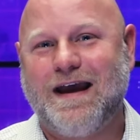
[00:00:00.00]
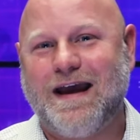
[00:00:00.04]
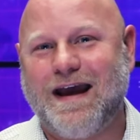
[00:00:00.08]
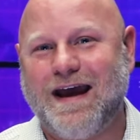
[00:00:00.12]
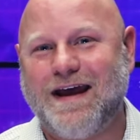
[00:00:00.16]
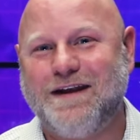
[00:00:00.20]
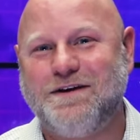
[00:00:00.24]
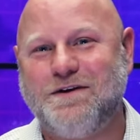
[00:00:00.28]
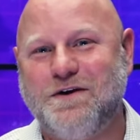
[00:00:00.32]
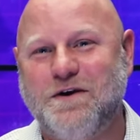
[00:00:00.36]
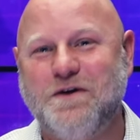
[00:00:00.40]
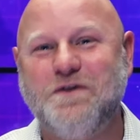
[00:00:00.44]

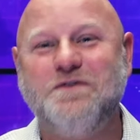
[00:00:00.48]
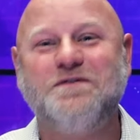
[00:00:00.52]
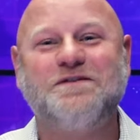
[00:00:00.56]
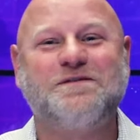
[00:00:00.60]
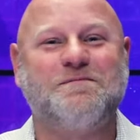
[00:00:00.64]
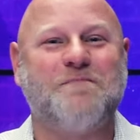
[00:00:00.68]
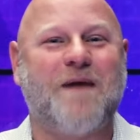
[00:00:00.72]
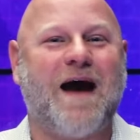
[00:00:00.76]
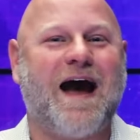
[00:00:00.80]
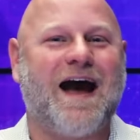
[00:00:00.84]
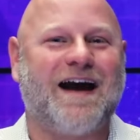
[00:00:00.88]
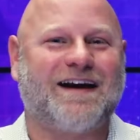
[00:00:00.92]
And
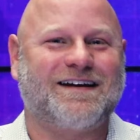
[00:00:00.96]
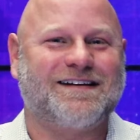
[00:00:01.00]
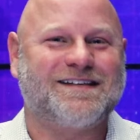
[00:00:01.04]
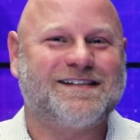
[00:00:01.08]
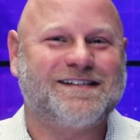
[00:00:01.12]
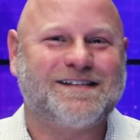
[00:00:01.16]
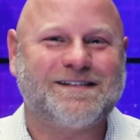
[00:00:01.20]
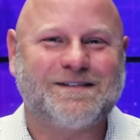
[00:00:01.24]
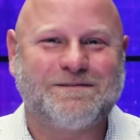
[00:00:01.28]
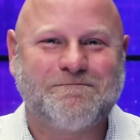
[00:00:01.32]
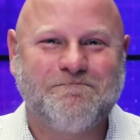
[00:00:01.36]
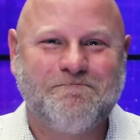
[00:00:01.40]

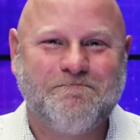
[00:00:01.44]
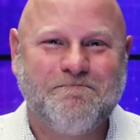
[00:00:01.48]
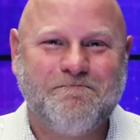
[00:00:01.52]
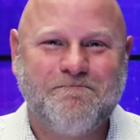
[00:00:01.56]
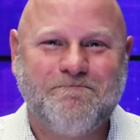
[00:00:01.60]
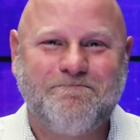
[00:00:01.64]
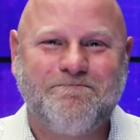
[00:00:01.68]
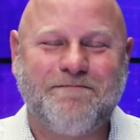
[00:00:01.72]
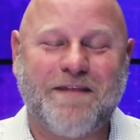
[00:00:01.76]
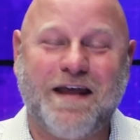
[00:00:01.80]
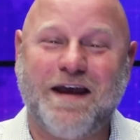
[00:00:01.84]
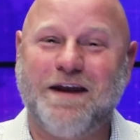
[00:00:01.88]
Newsmax,
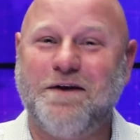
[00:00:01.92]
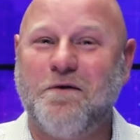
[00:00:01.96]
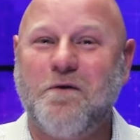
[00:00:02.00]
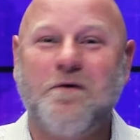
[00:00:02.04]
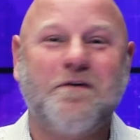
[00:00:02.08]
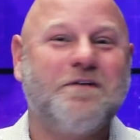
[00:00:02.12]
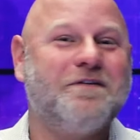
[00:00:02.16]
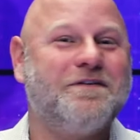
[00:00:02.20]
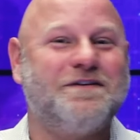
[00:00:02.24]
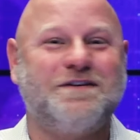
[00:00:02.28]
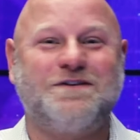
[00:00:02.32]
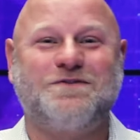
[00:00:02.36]
in
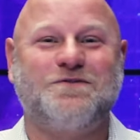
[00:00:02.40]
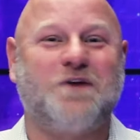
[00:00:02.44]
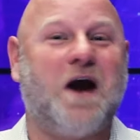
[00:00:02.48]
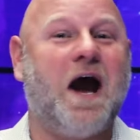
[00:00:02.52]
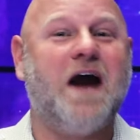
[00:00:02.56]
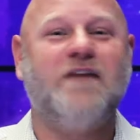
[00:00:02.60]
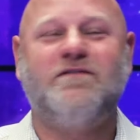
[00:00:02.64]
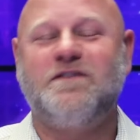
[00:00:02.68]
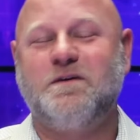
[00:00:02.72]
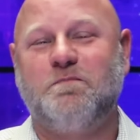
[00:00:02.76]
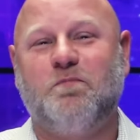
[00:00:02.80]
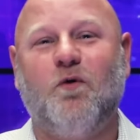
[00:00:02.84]
order to
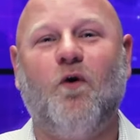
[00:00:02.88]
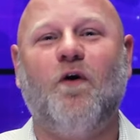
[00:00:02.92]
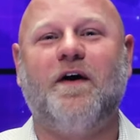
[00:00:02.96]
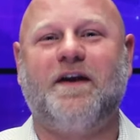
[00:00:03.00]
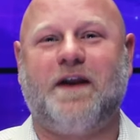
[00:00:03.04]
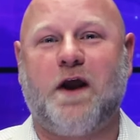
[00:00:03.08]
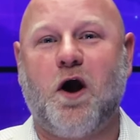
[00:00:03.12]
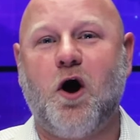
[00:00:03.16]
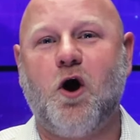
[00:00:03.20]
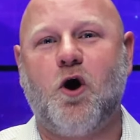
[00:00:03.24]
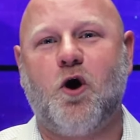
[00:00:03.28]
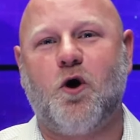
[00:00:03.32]
drive the
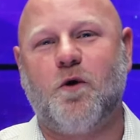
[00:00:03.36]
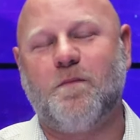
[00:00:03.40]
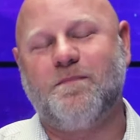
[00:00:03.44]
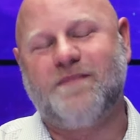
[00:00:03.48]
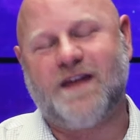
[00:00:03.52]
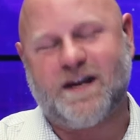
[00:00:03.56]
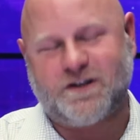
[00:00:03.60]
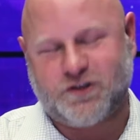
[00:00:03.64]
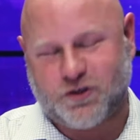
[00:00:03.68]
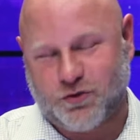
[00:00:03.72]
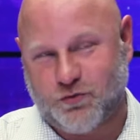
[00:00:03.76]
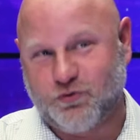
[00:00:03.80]
point home
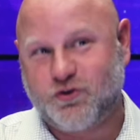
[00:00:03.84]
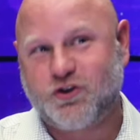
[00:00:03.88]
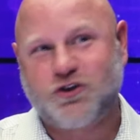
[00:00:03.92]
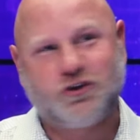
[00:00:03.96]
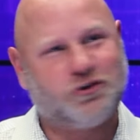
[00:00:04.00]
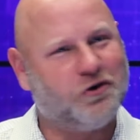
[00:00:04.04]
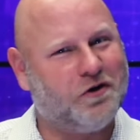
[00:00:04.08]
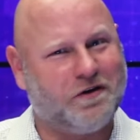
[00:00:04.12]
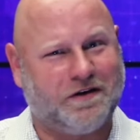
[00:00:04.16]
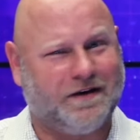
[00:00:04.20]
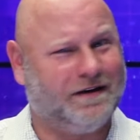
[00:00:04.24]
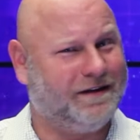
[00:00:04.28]
that you
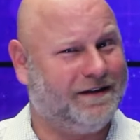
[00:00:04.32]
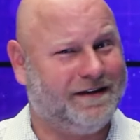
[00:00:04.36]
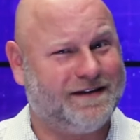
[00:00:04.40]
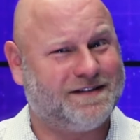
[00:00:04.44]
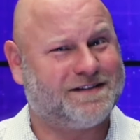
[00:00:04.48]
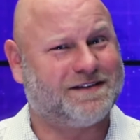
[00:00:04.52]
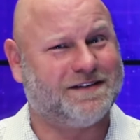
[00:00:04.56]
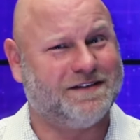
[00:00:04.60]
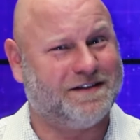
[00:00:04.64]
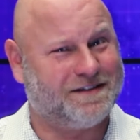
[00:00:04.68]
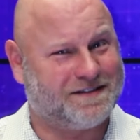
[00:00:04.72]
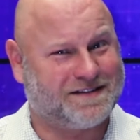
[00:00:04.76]
shouldn't
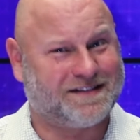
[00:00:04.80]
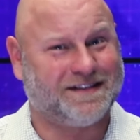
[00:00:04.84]
listen to